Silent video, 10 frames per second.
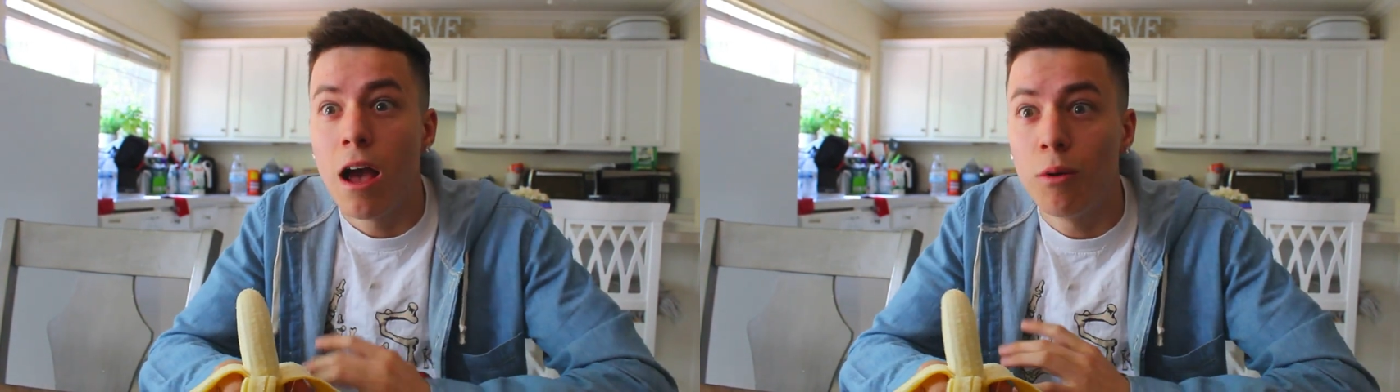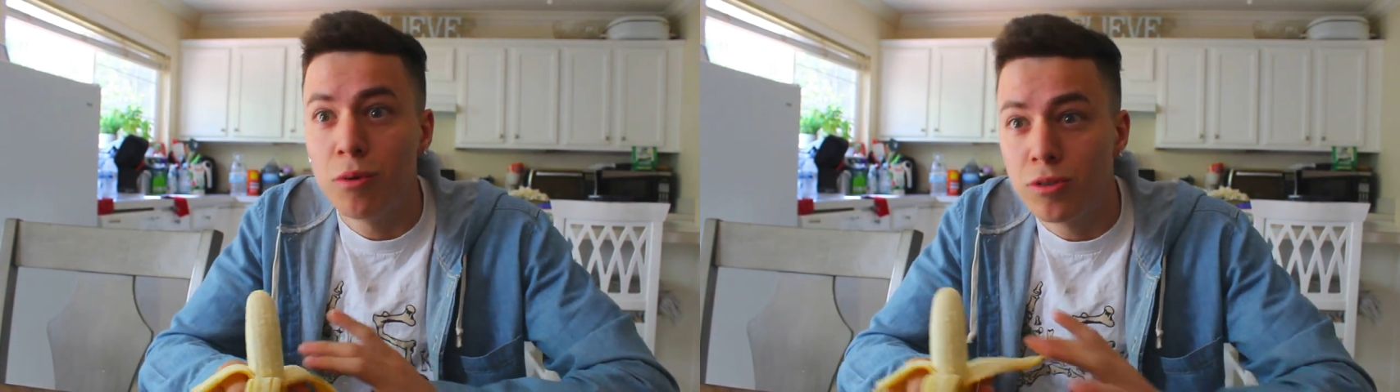
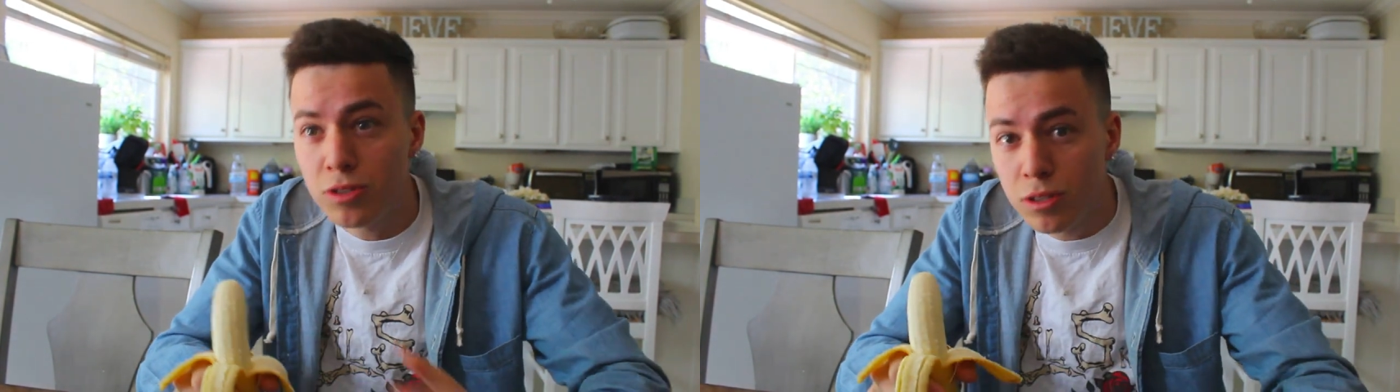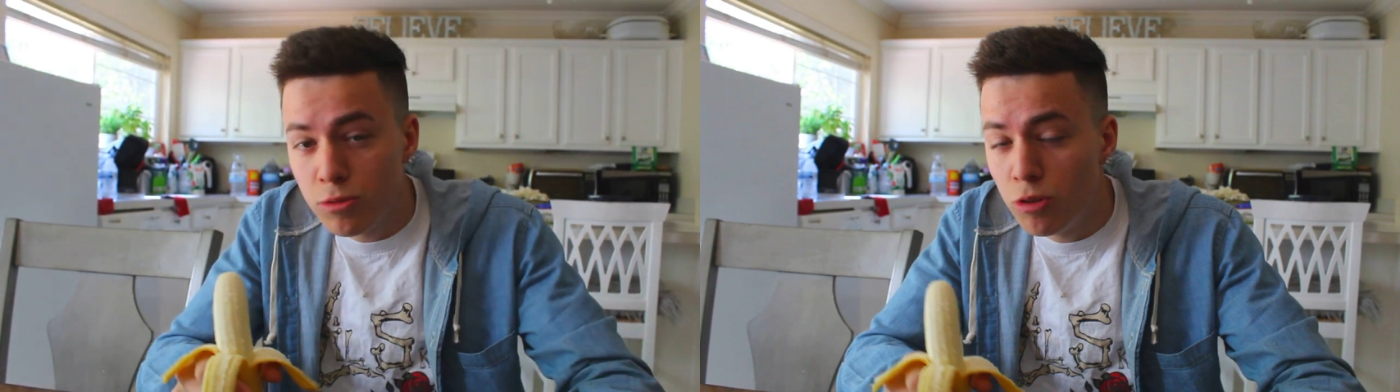I wanted
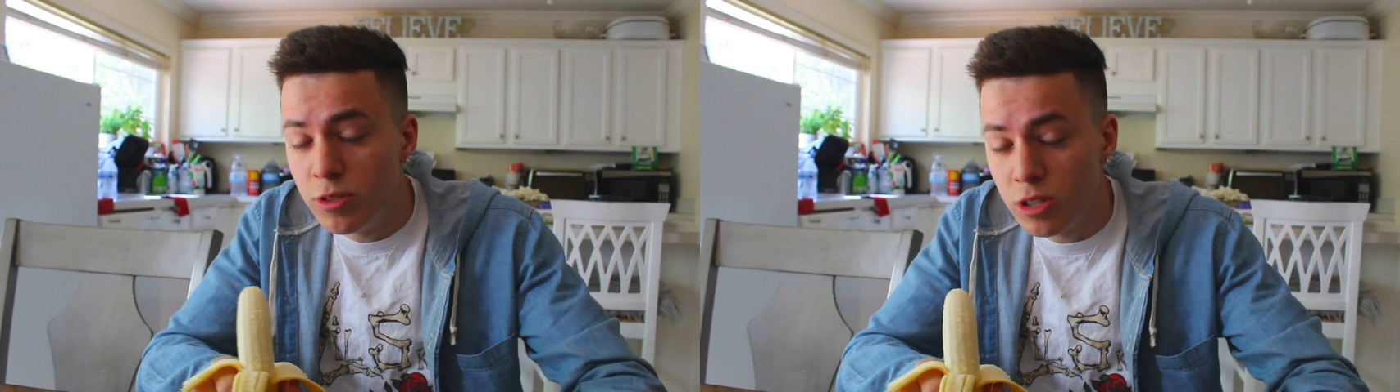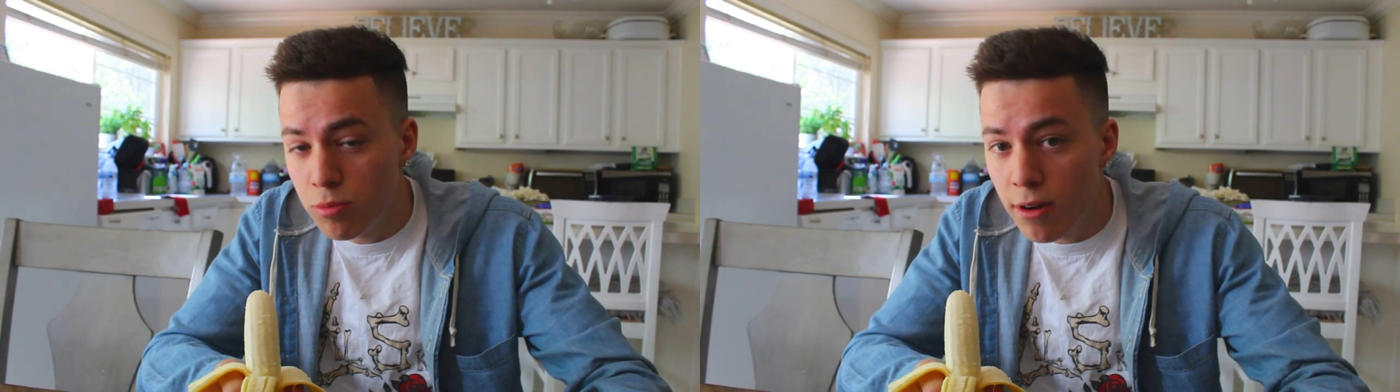to come home
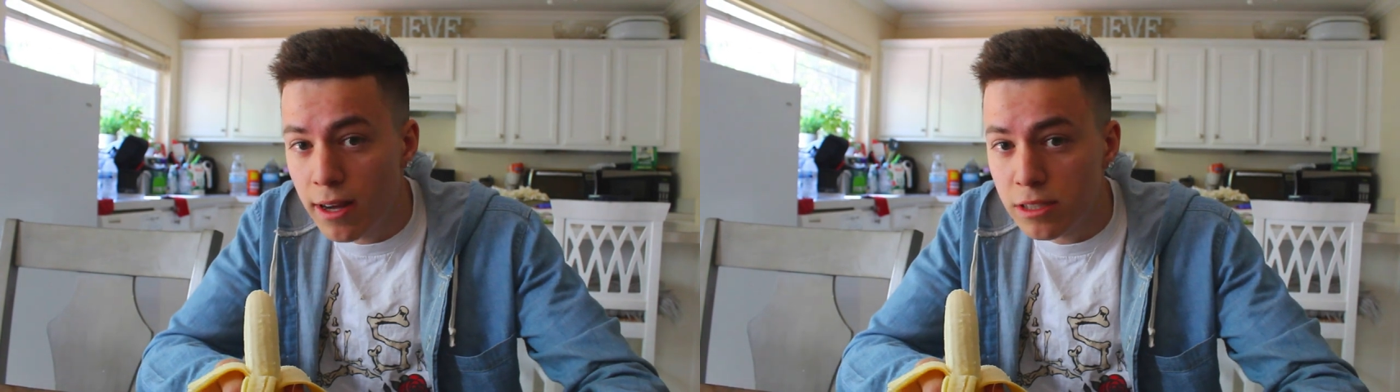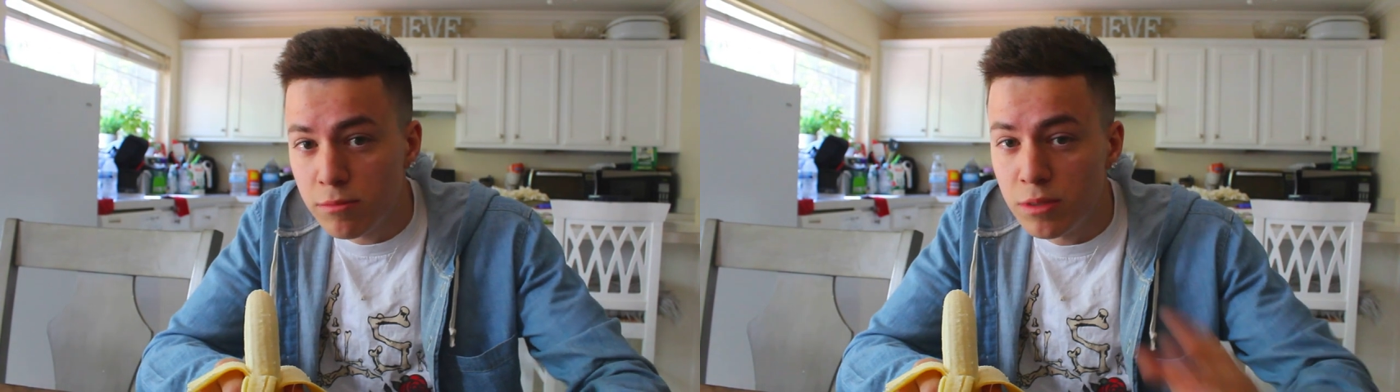and
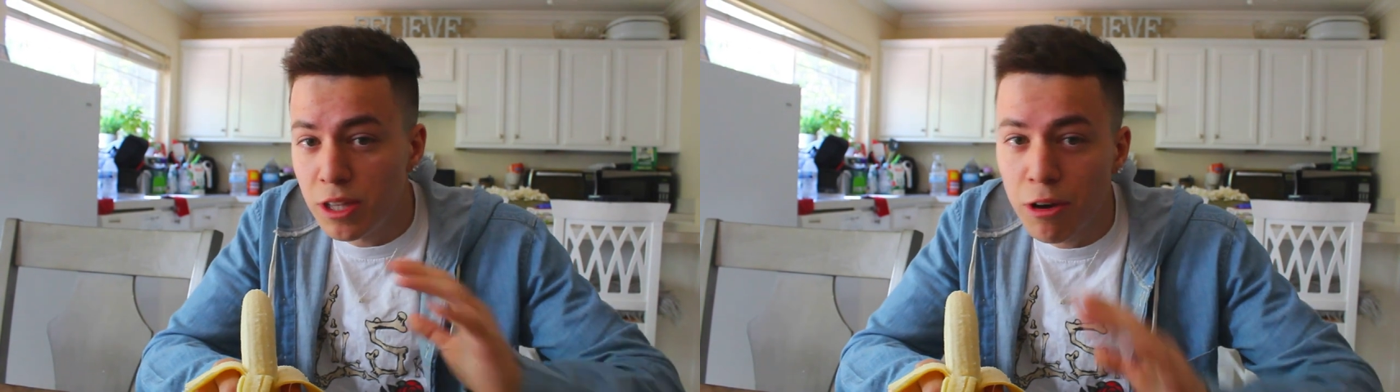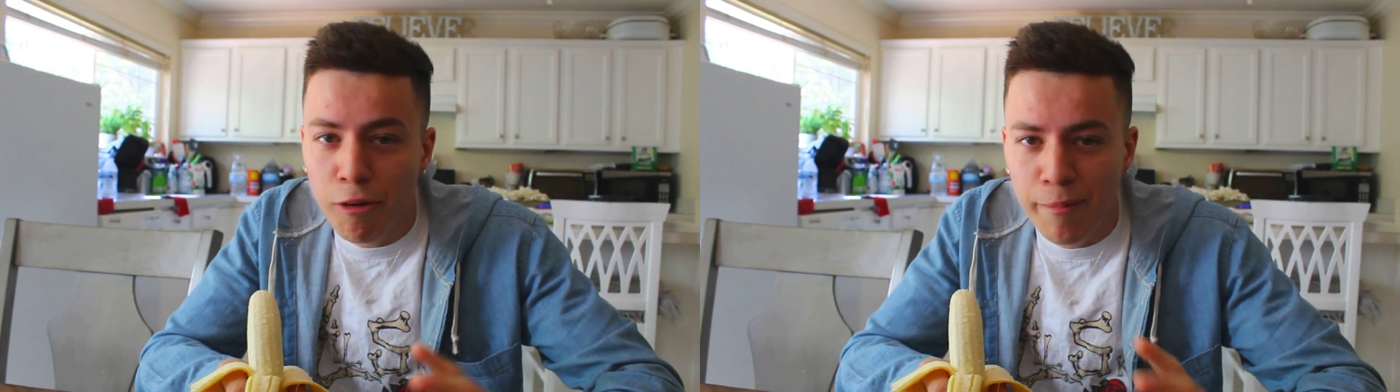surprise them, but
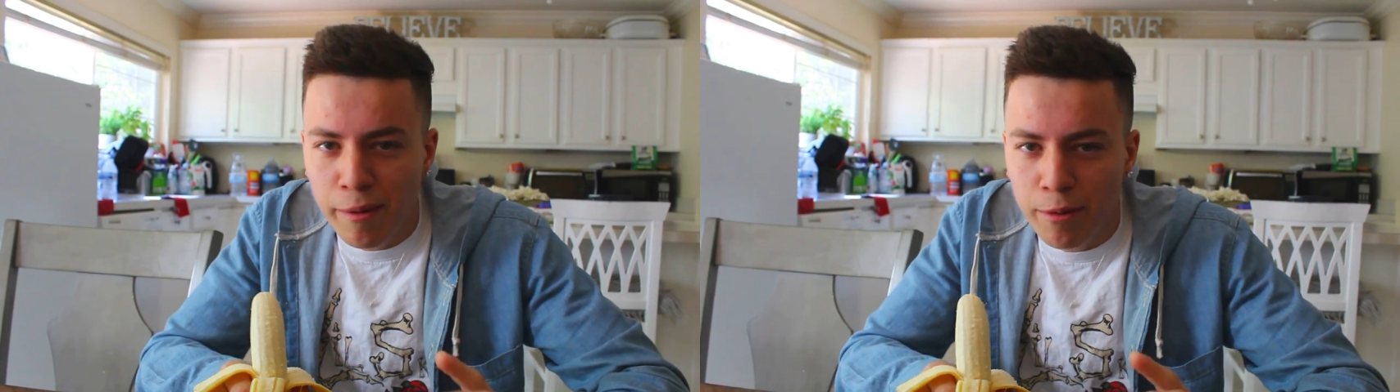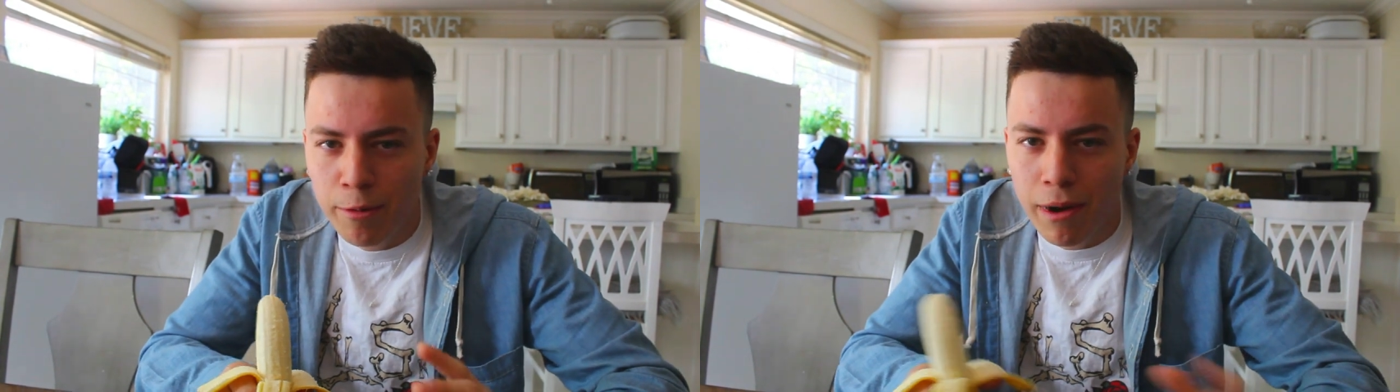they all
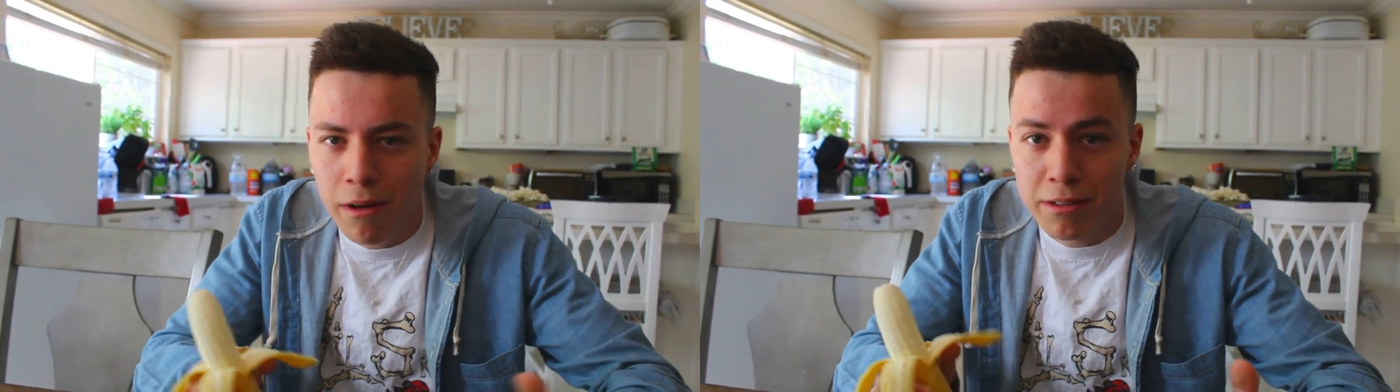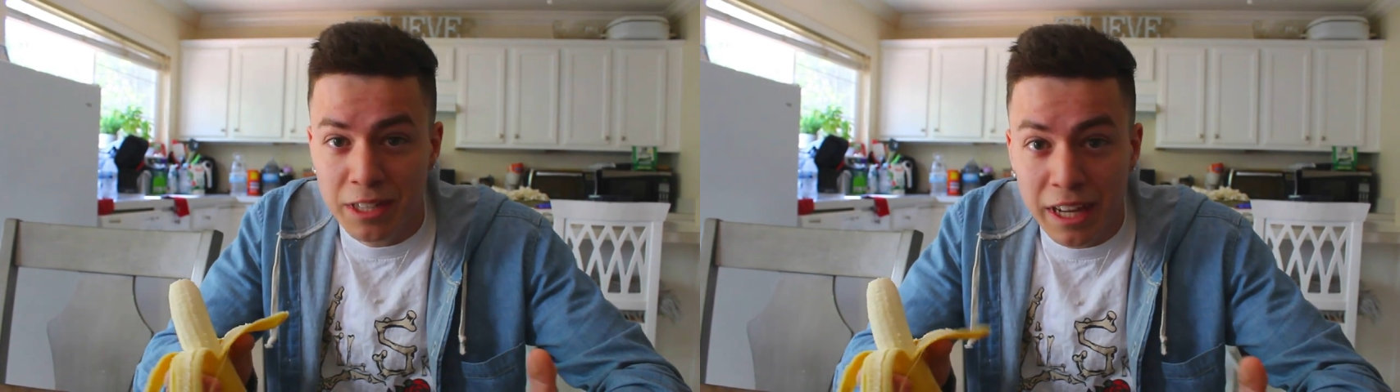remembered when
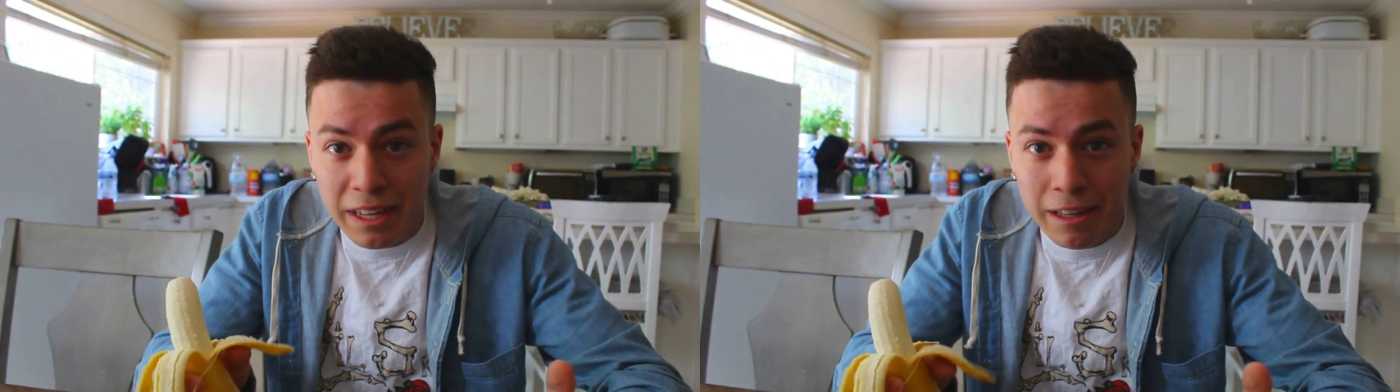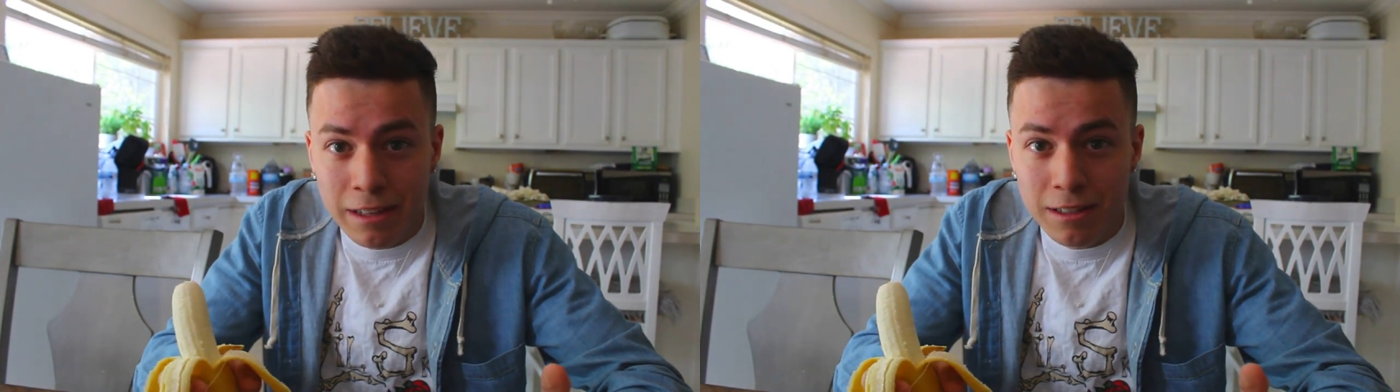I was
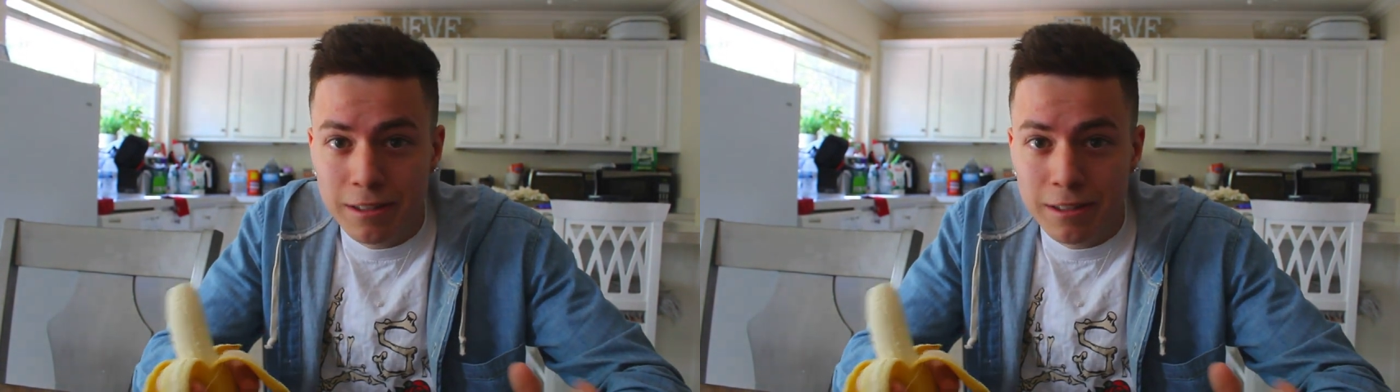getting it.